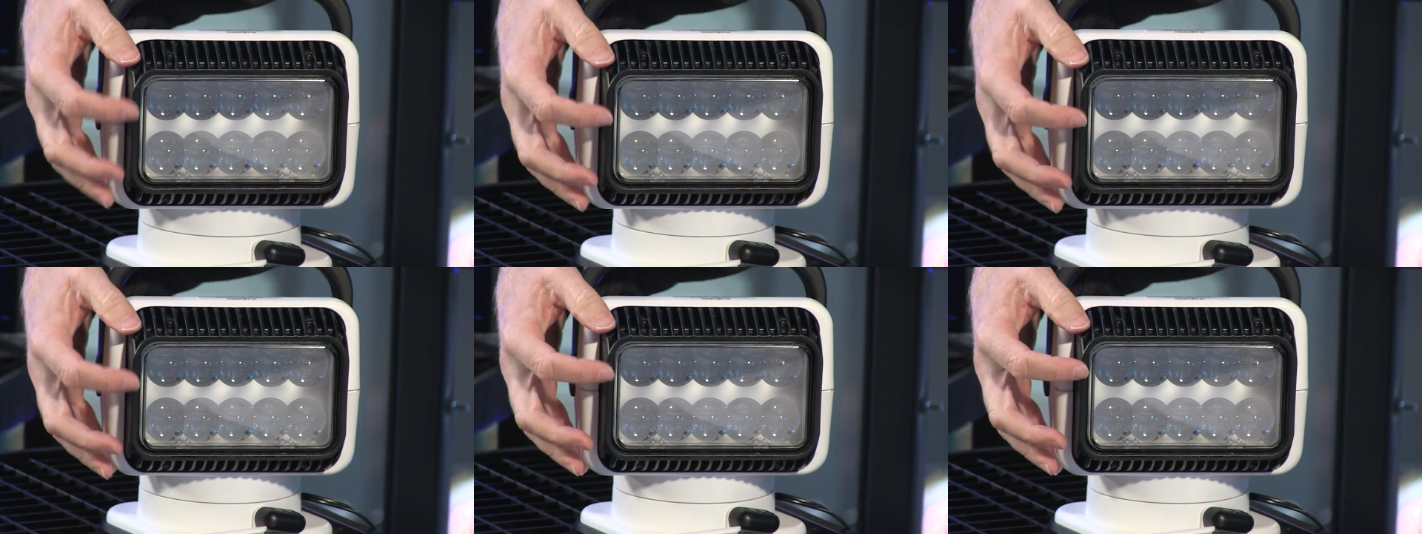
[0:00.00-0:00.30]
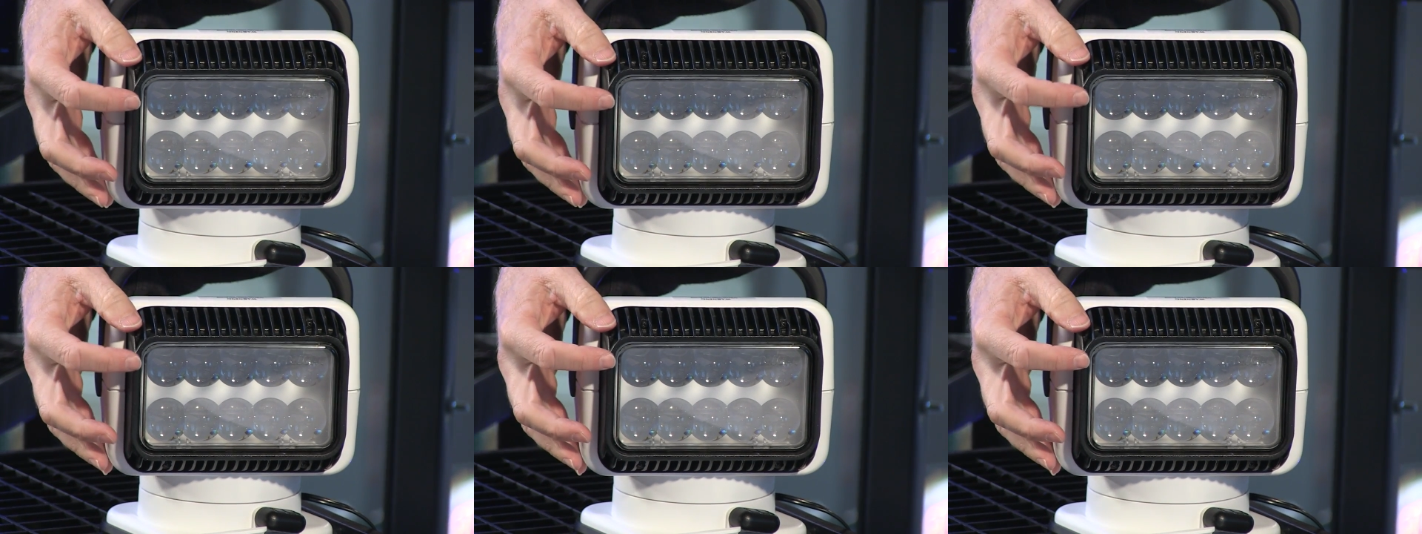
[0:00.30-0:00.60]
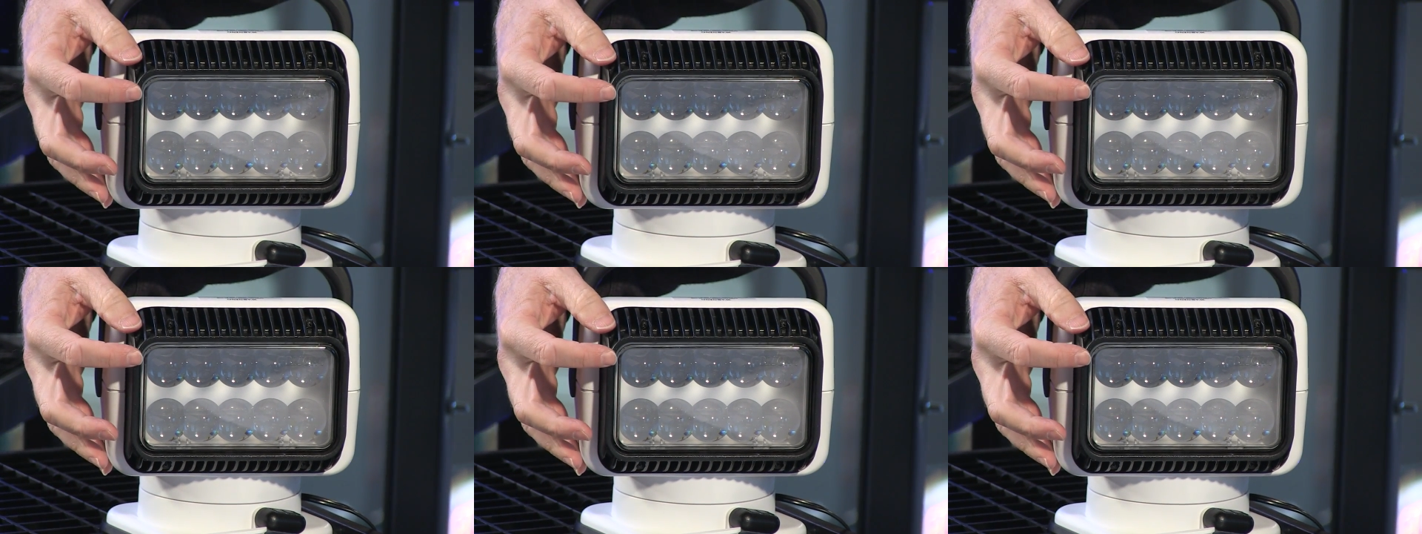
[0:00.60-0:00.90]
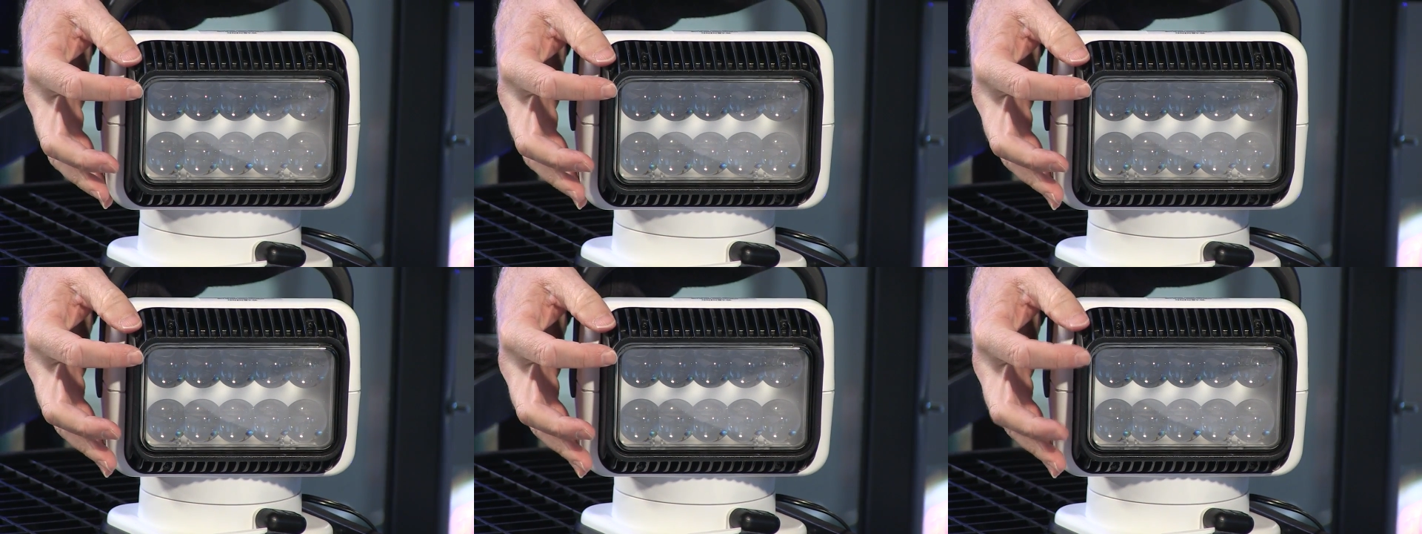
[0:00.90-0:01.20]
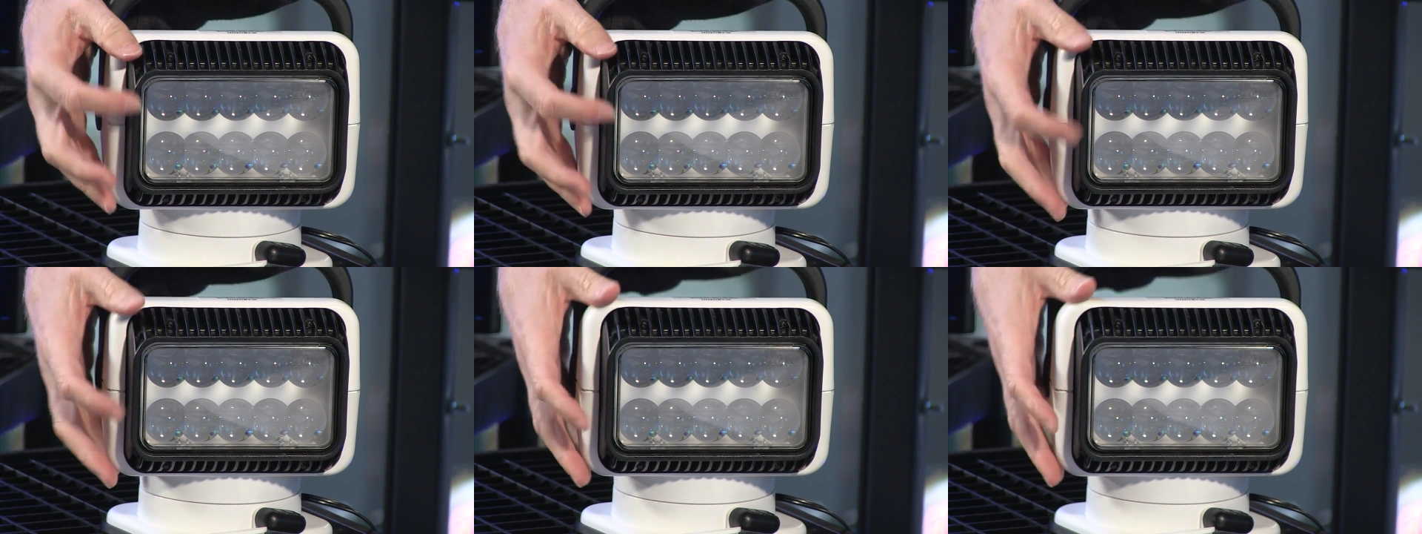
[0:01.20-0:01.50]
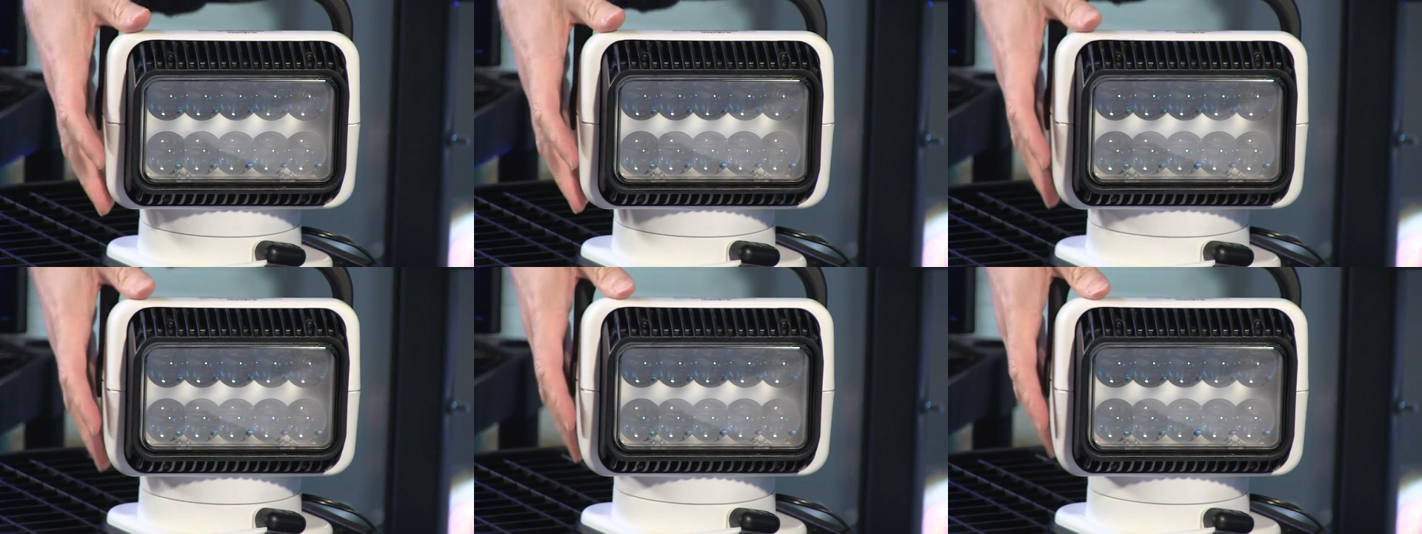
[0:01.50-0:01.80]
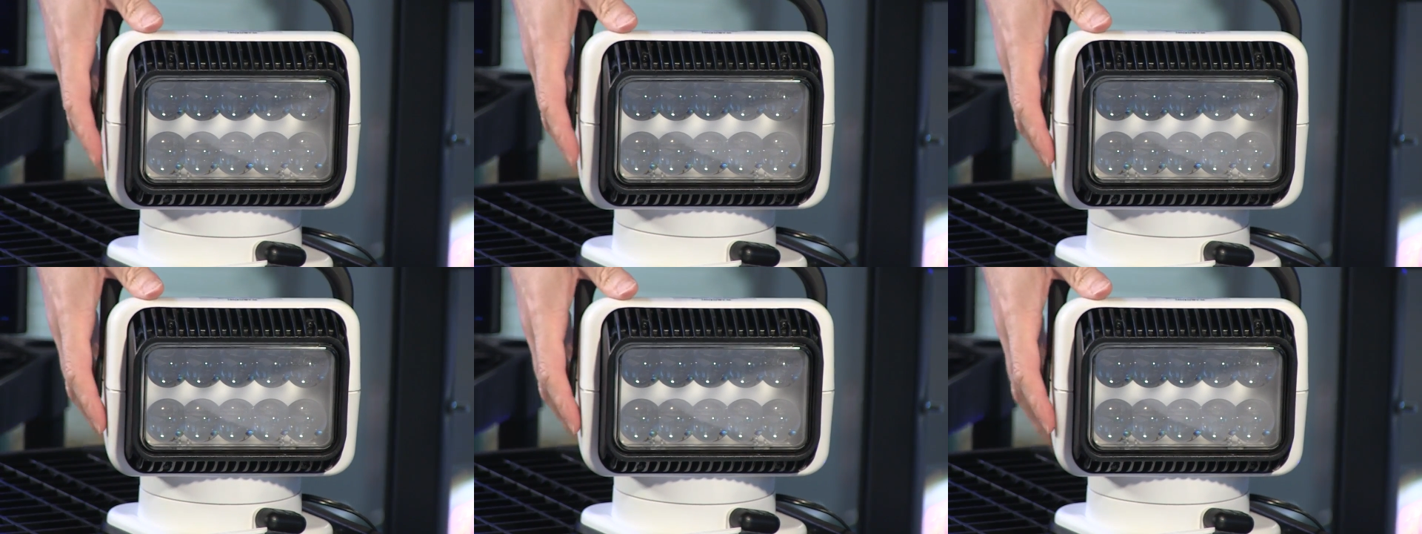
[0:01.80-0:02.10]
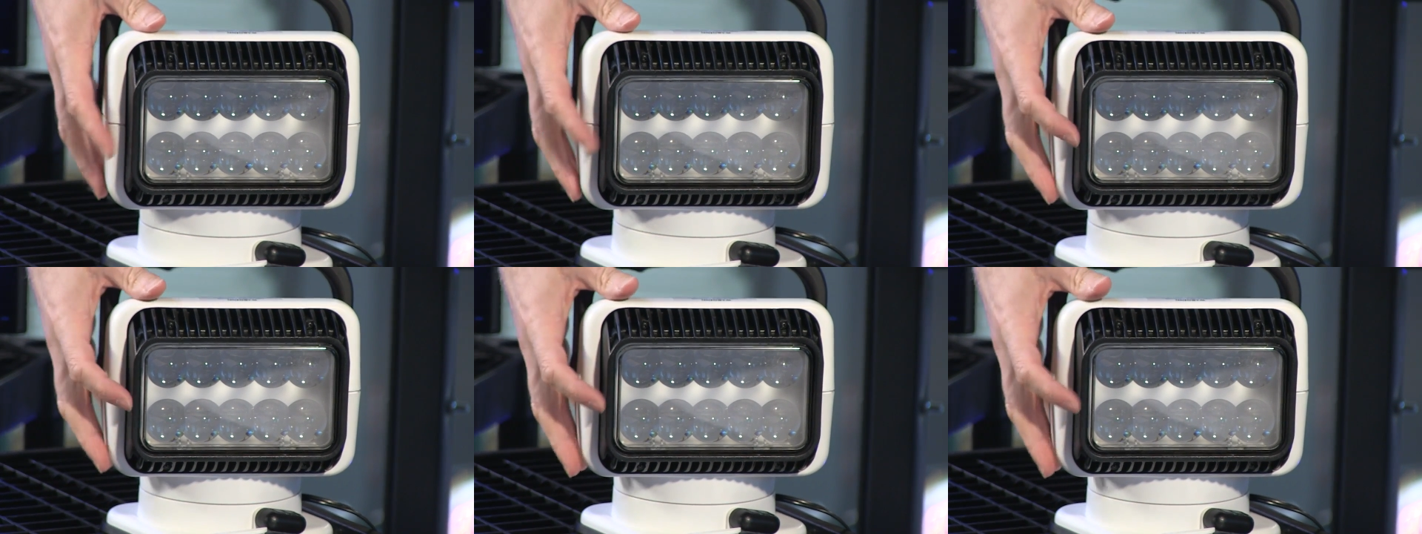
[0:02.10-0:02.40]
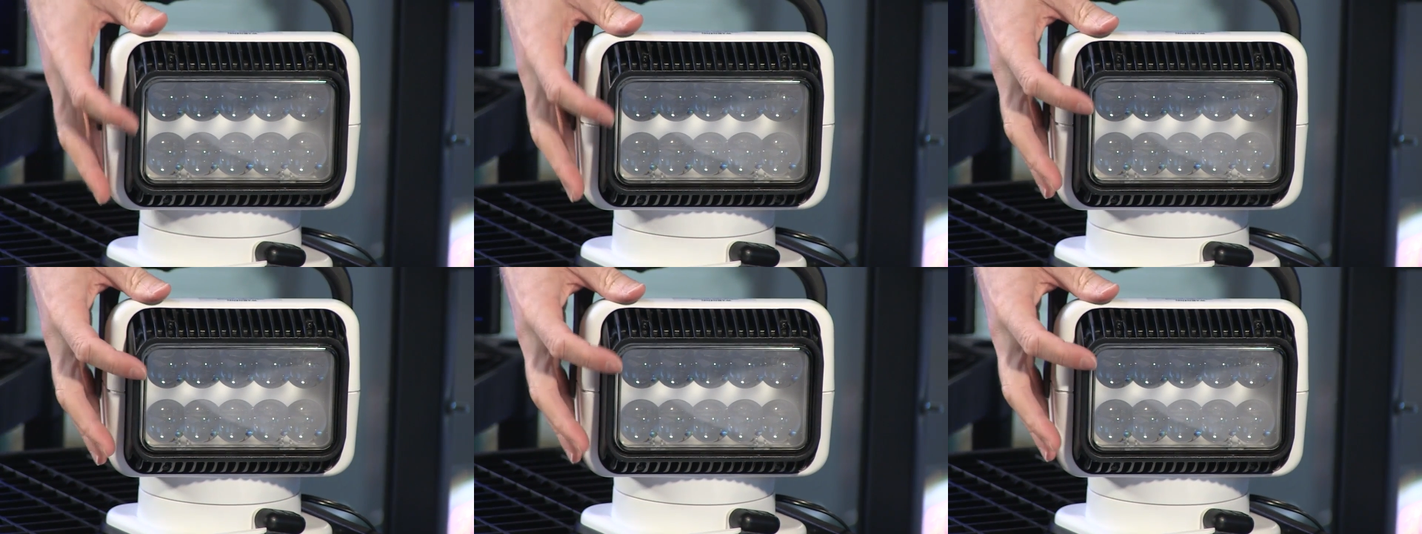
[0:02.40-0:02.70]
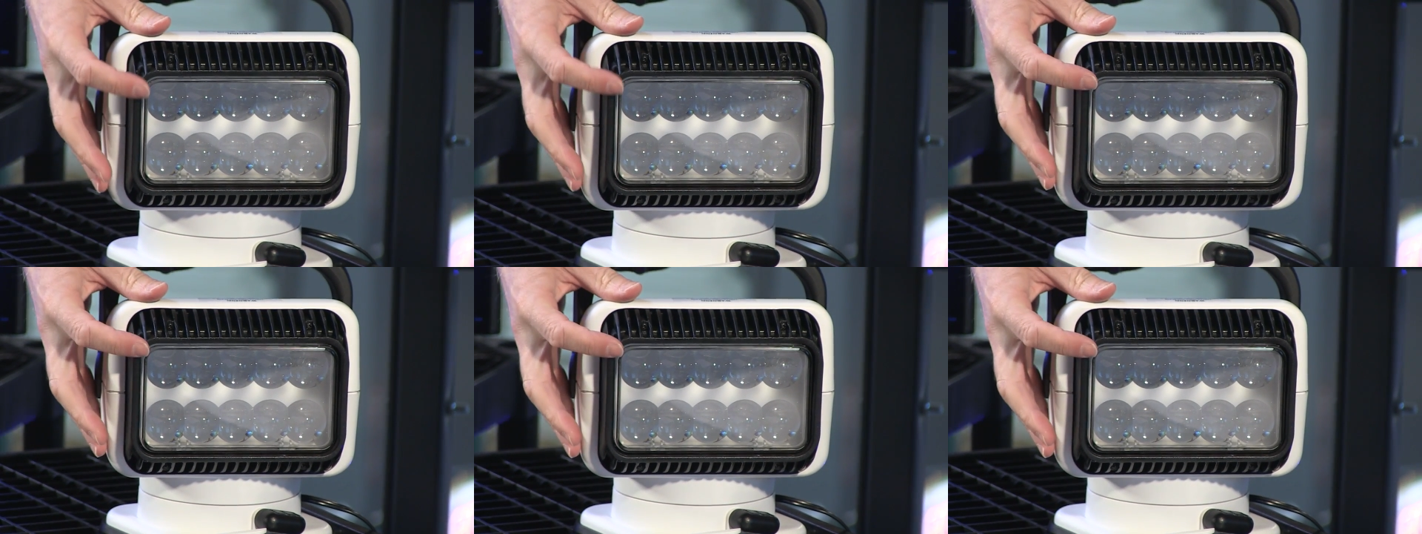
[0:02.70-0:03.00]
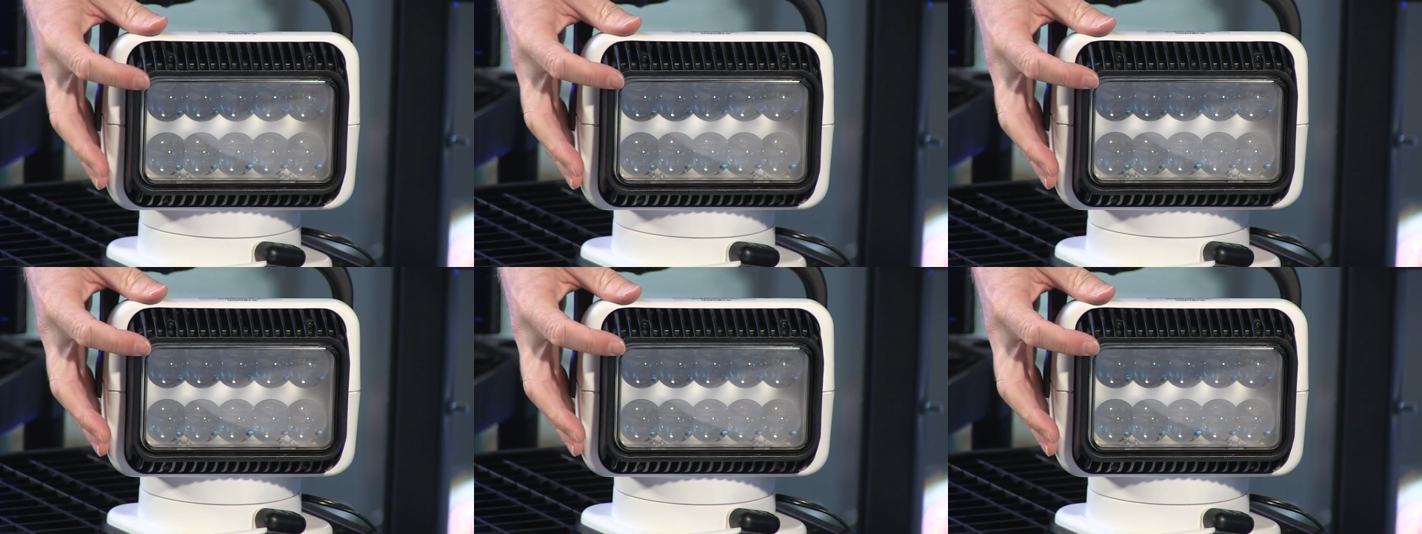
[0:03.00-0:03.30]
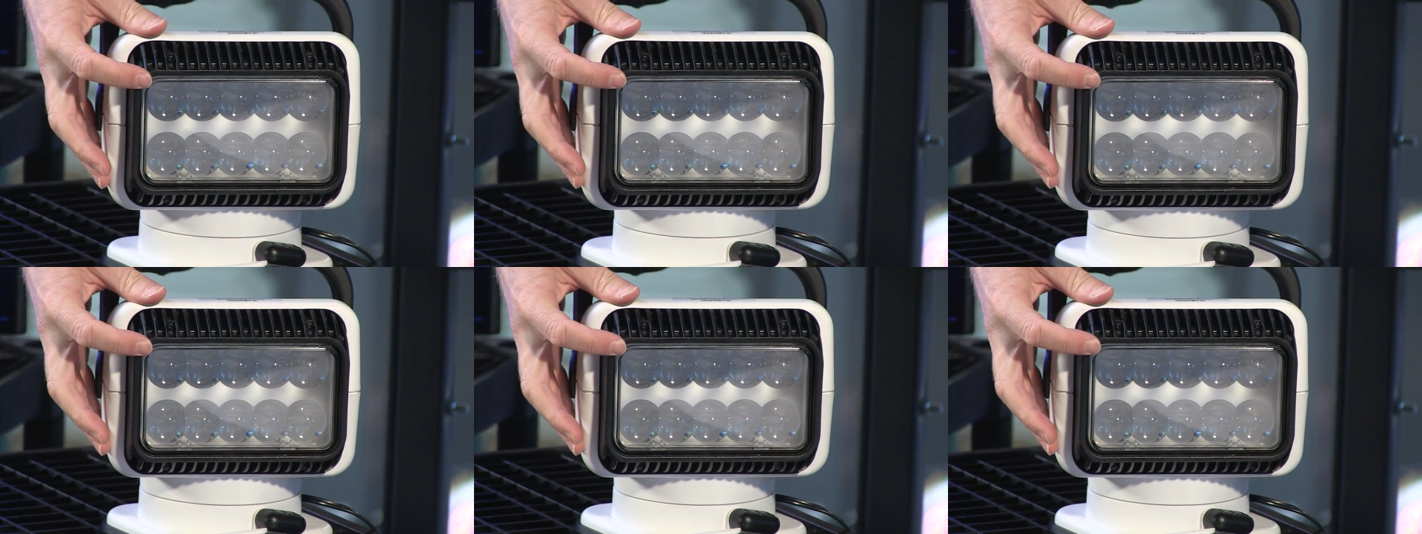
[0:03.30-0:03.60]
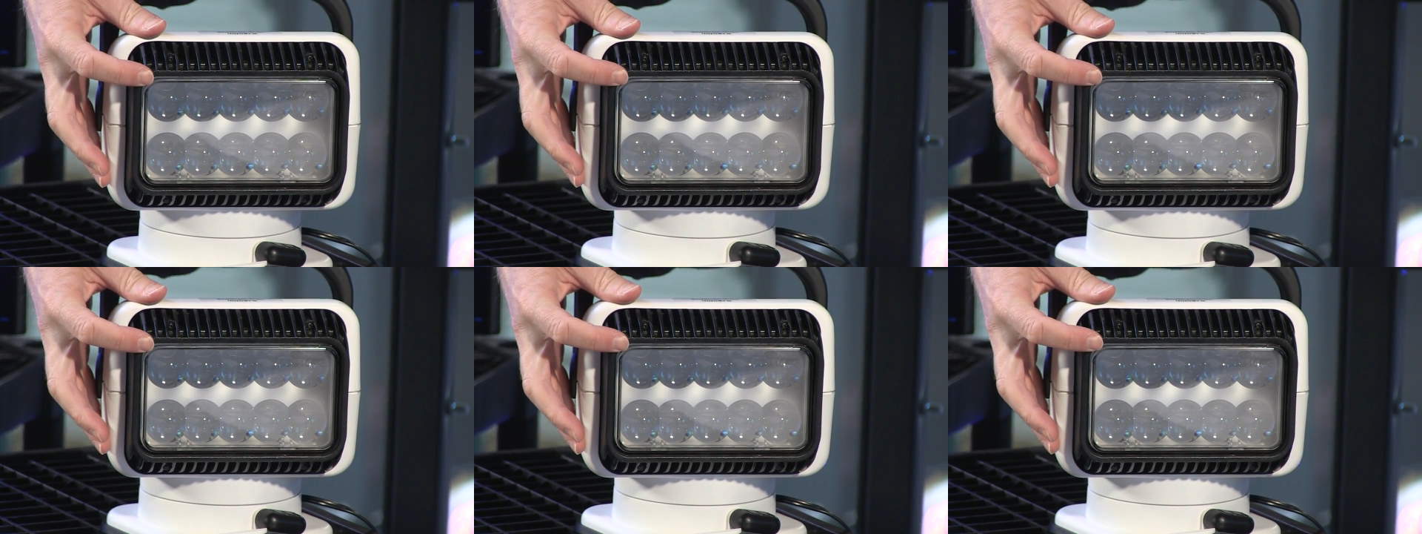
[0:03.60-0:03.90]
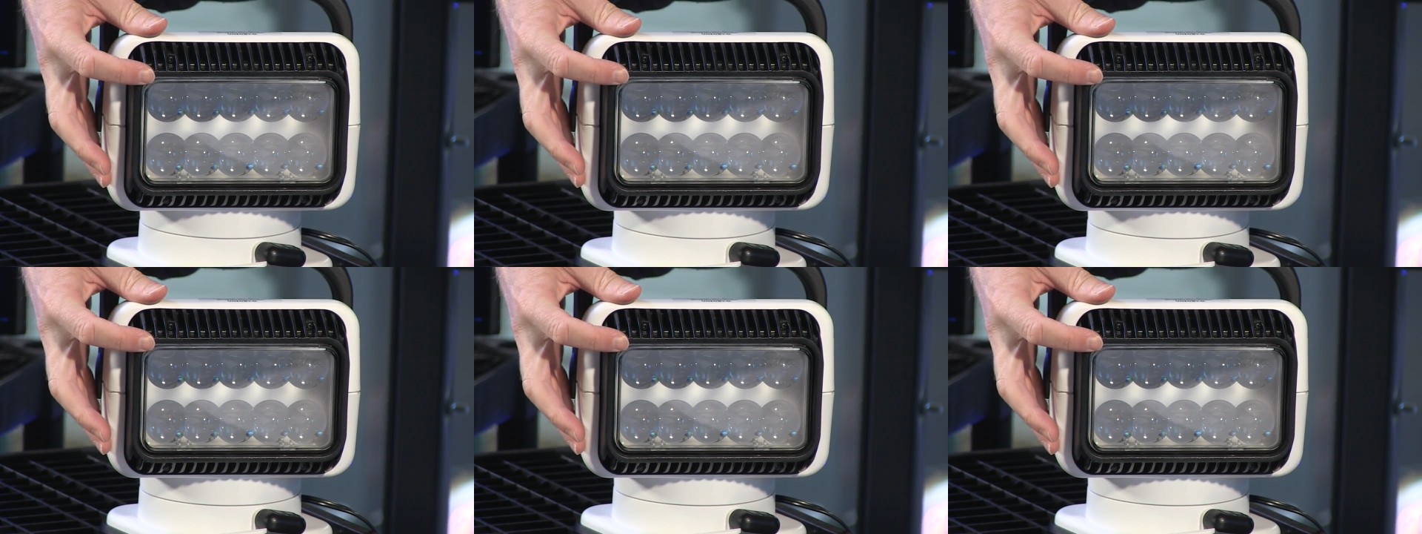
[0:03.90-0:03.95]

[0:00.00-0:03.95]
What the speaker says: (no speaker visible)